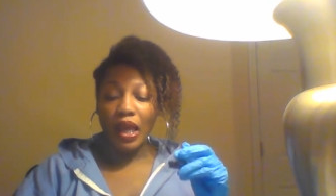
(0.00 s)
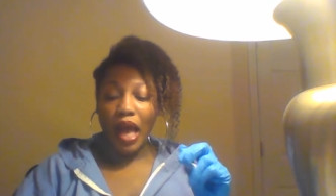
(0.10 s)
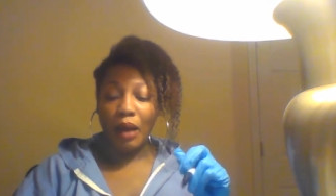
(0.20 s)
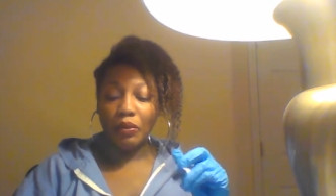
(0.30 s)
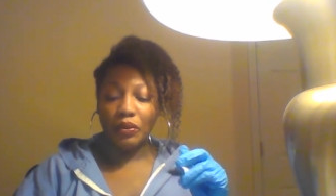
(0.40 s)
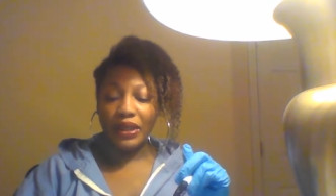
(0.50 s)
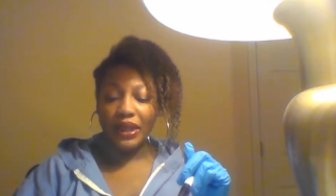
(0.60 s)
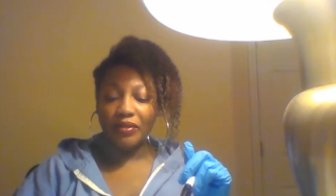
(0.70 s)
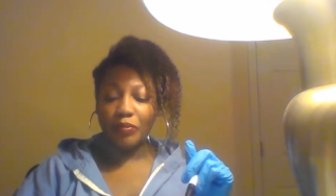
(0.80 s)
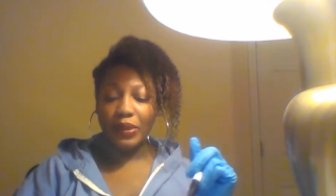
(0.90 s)
I will
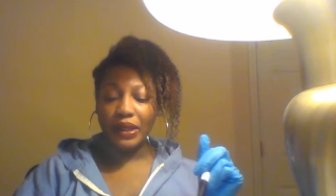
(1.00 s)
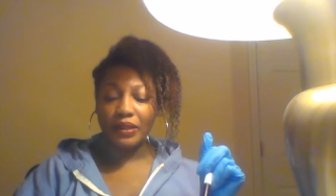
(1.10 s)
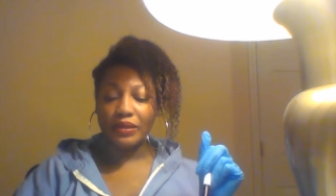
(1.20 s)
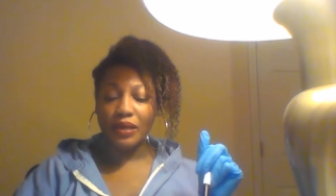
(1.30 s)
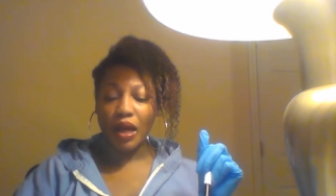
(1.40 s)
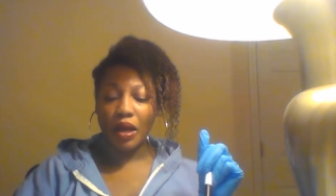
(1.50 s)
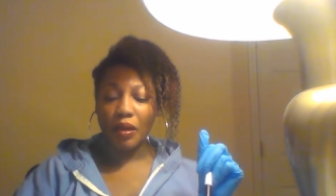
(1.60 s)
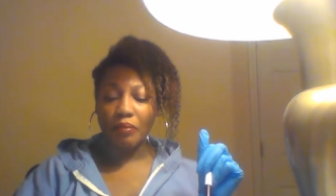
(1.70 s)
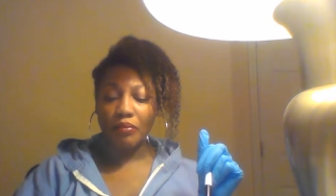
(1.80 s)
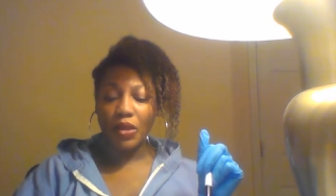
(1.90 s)
leave because
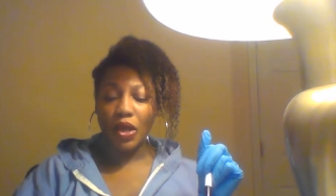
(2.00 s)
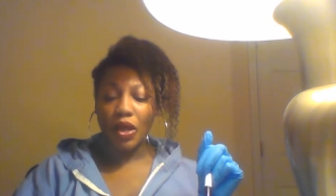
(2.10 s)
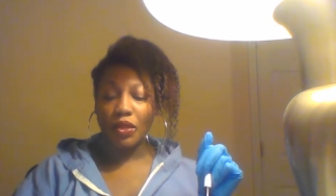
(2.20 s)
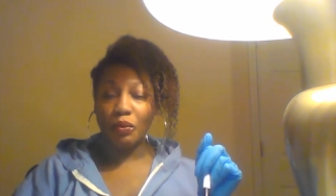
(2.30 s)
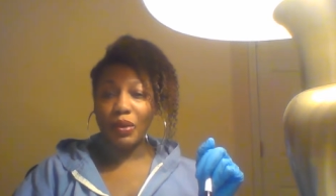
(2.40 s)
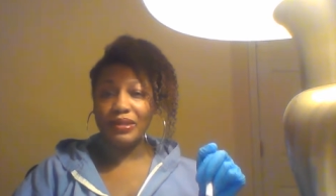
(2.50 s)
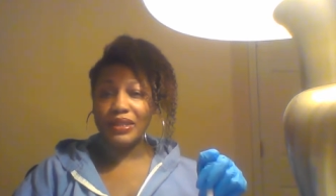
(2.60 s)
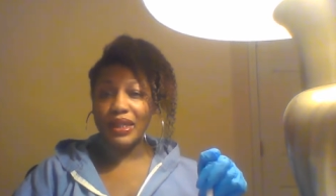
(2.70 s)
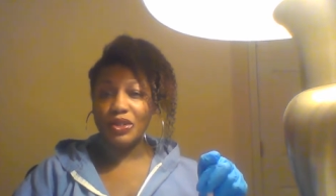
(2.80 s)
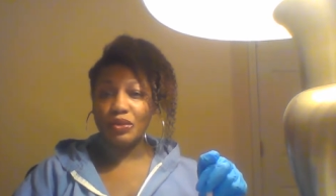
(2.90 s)
um, the ones
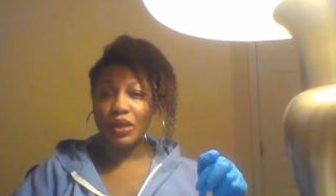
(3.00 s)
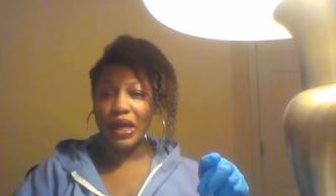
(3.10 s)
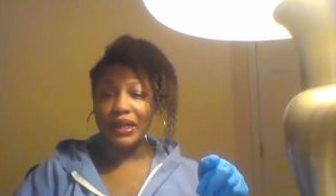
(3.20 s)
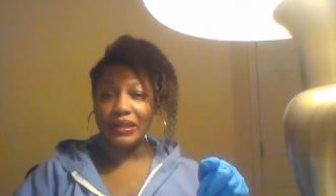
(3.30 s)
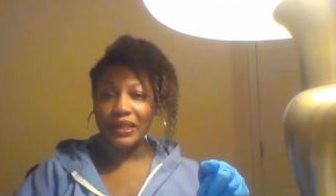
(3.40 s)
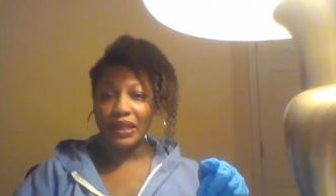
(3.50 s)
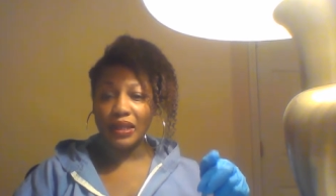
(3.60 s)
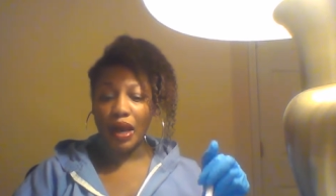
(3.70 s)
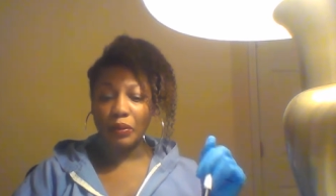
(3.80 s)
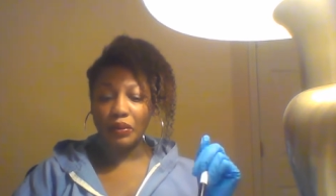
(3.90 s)
that do content,
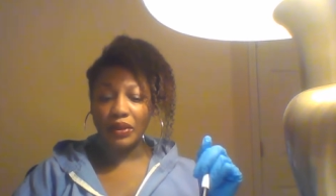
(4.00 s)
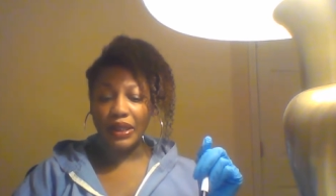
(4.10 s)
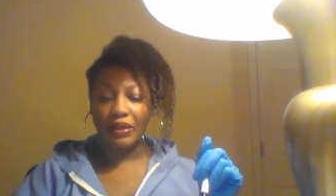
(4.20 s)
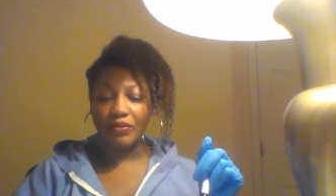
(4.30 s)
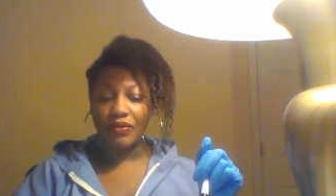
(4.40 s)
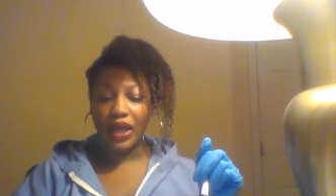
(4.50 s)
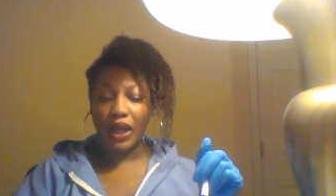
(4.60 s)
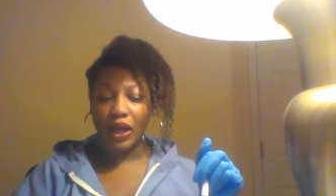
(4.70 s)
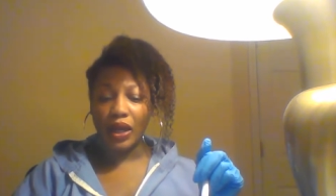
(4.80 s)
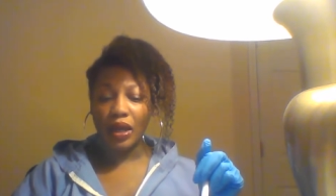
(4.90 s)
I will leave
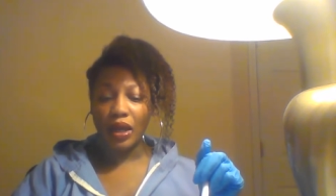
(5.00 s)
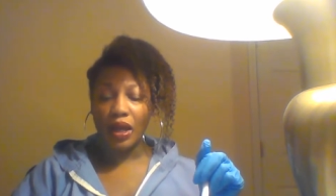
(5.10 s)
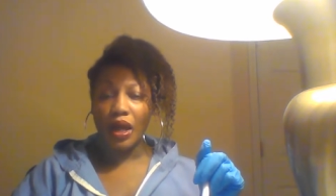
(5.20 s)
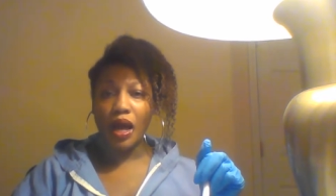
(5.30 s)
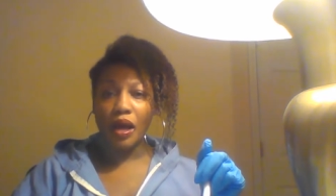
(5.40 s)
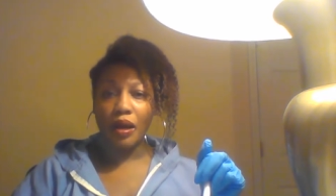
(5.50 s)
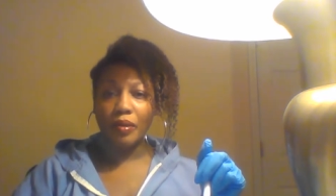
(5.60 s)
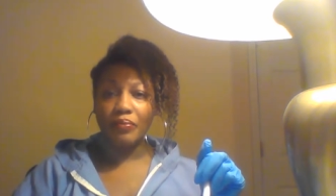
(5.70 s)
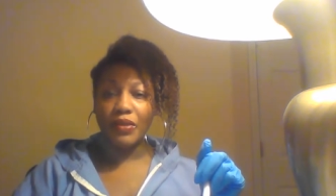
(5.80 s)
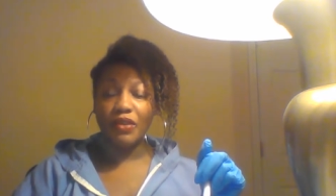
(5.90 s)
their
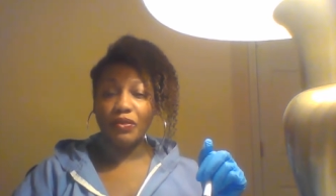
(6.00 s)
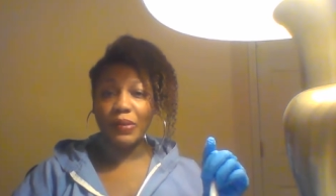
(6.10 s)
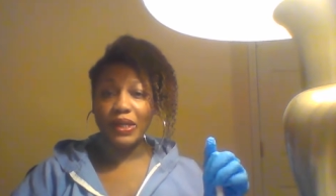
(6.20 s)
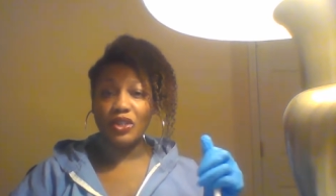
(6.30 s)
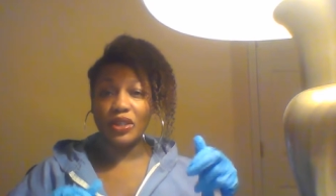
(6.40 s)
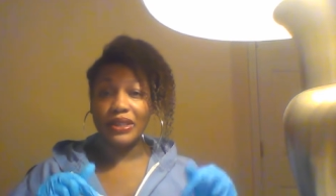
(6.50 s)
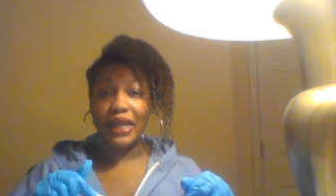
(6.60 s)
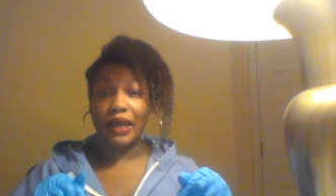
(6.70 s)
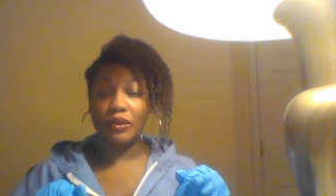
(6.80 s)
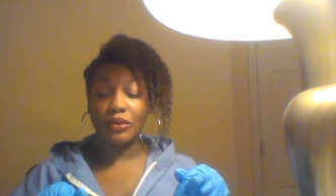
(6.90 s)
um, information
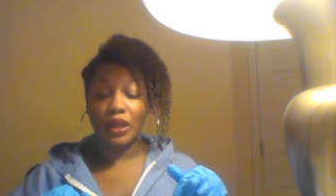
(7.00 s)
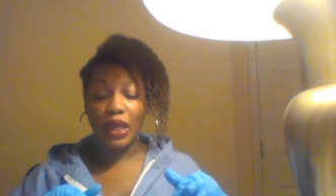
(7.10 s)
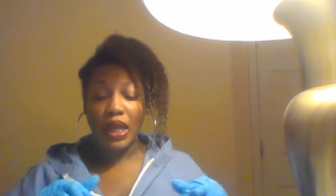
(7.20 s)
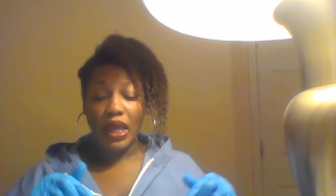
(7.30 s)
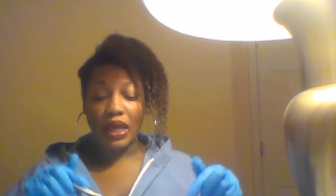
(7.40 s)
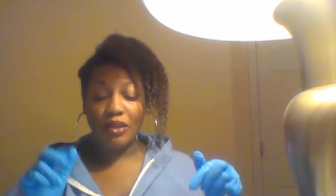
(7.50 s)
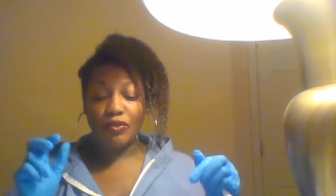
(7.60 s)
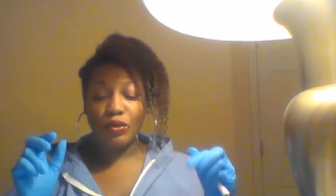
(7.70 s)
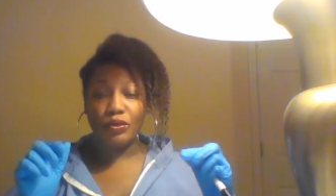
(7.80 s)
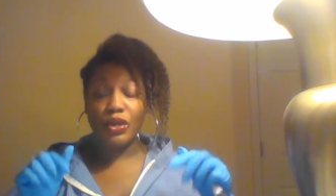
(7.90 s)
down. If
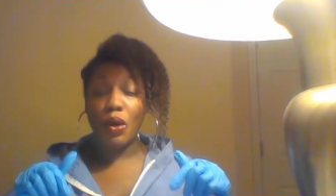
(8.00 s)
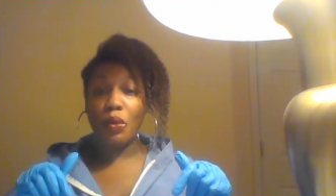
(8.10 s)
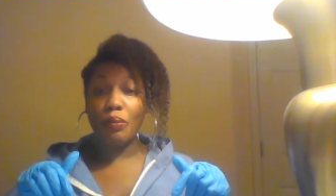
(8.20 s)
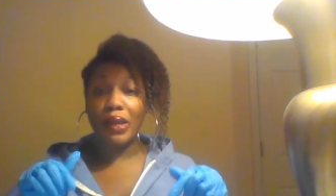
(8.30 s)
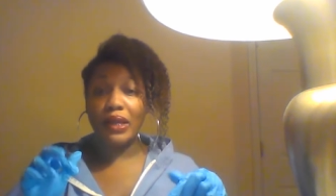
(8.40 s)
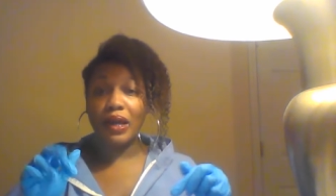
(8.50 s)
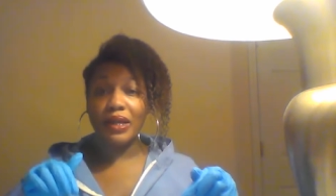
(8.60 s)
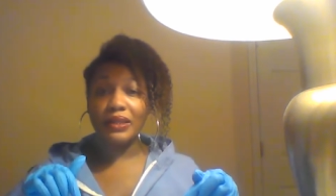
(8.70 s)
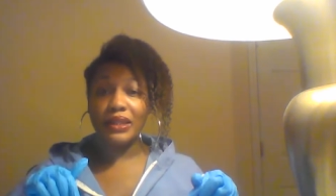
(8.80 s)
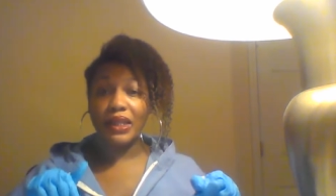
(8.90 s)
you don't make
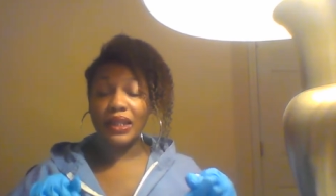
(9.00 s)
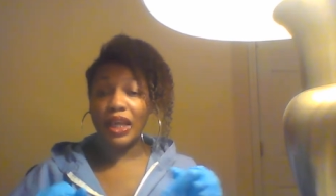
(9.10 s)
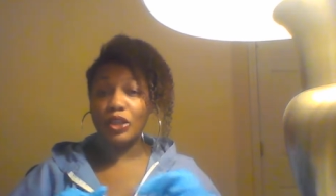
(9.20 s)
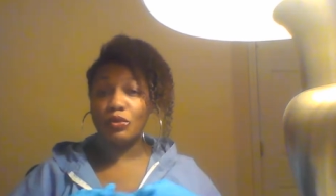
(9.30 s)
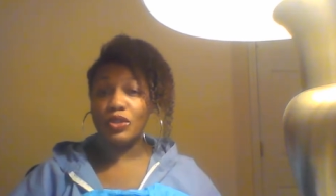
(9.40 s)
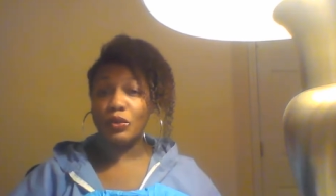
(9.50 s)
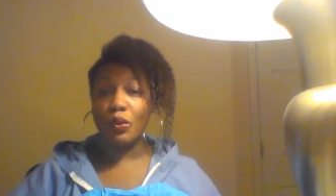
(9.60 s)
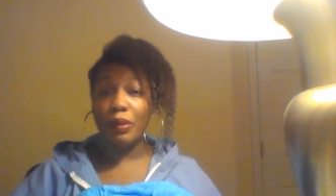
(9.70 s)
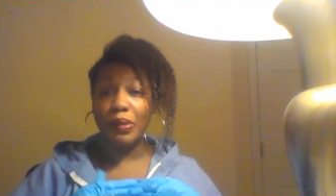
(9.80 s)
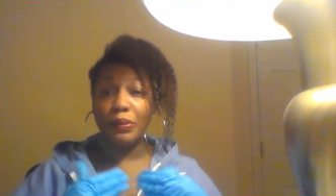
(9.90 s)
content and you just
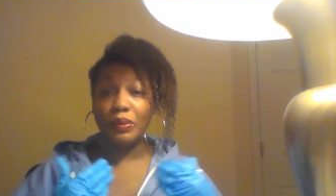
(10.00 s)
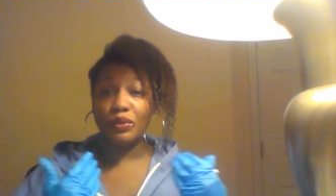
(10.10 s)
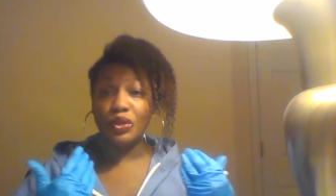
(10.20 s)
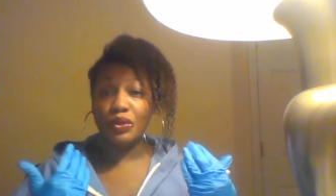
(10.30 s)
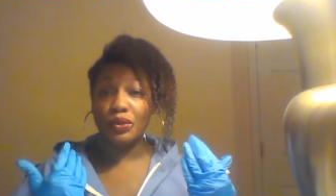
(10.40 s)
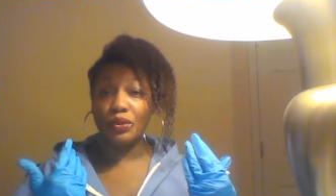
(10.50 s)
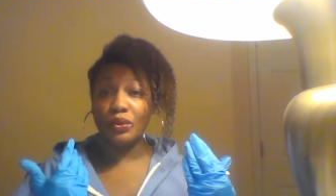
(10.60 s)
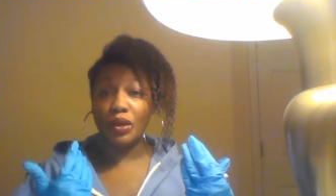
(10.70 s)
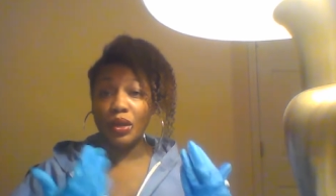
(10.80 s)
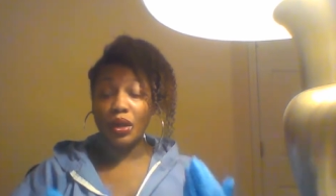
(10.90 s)
want people to
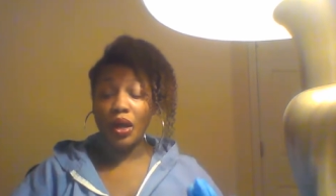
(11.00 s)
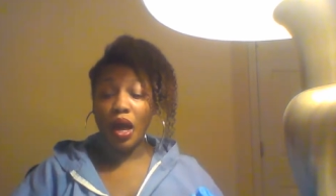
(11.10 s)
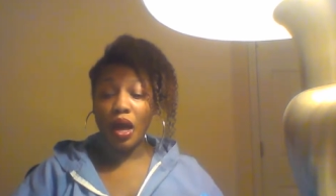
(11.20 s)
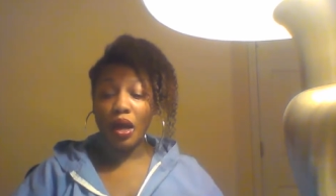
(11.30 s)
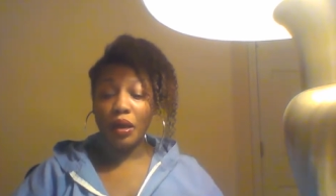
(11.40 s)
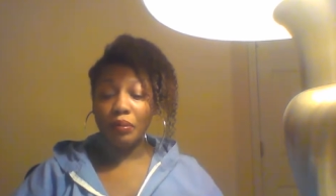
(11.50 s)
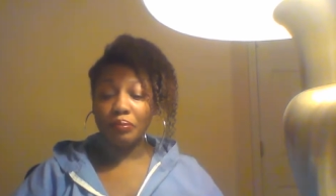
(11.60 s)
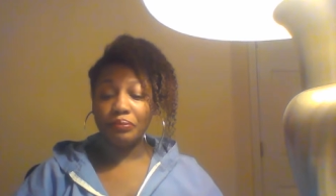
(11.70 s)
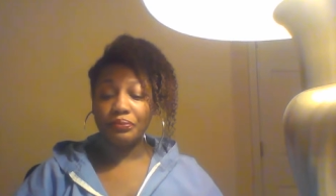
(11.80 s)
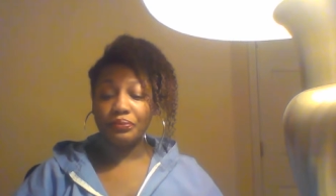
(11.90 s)
um,